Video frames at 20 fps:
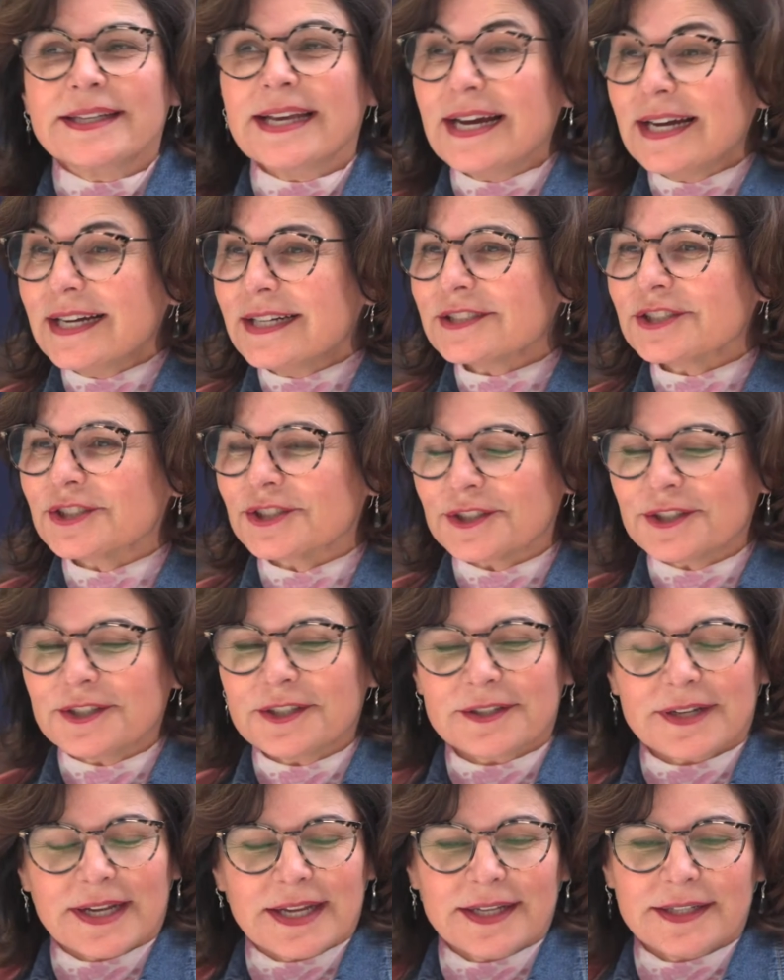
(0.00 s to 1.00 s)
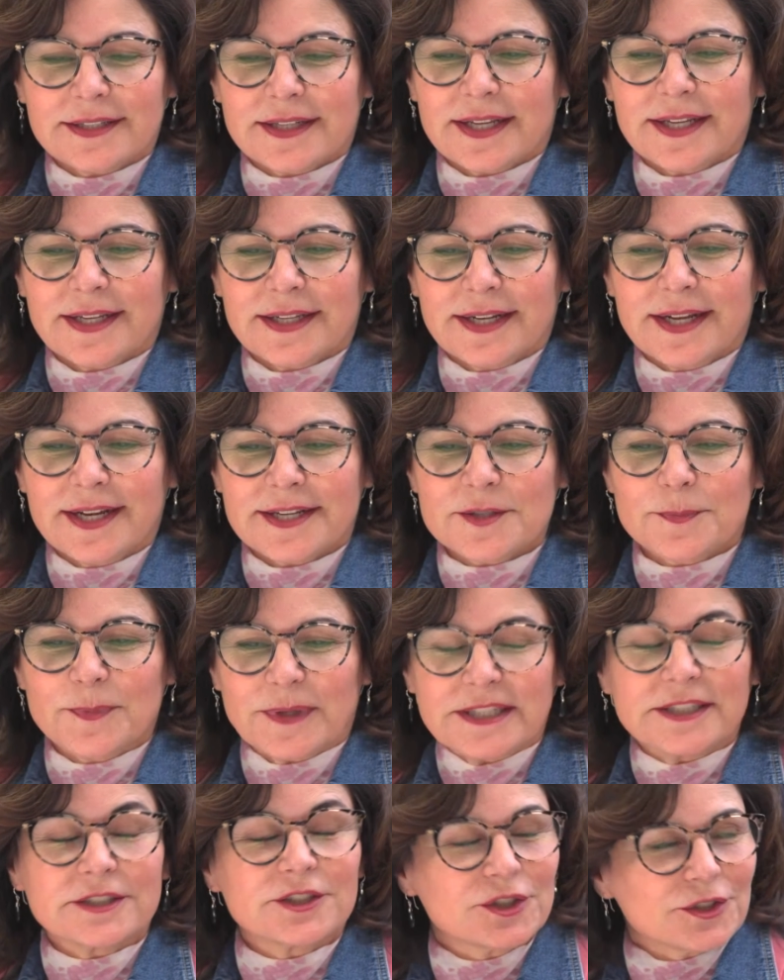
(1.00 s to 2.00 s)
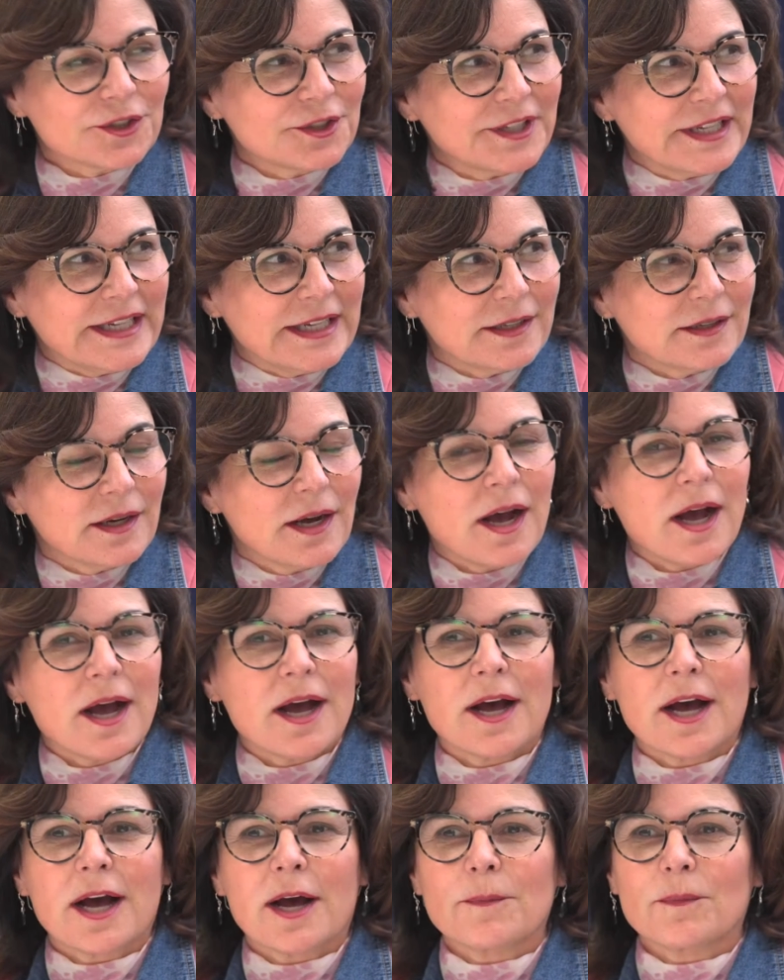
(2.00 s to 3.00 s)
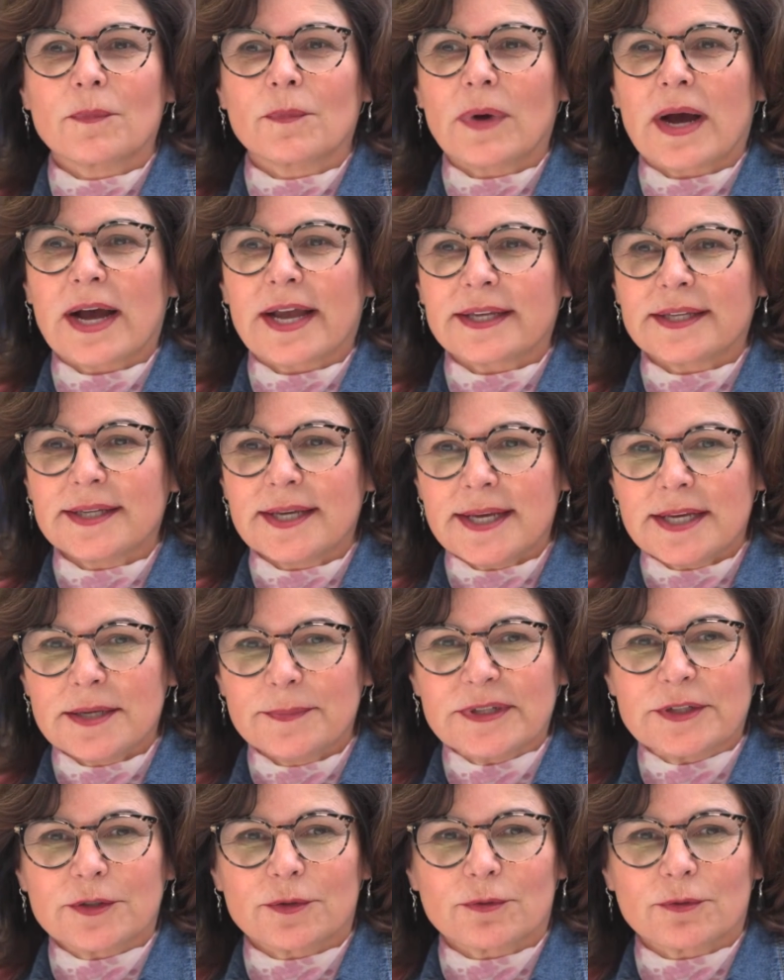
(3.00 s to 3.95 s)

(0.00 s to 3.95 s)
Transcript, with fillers: Yeah, sure. It, it has been a journey. Um, I came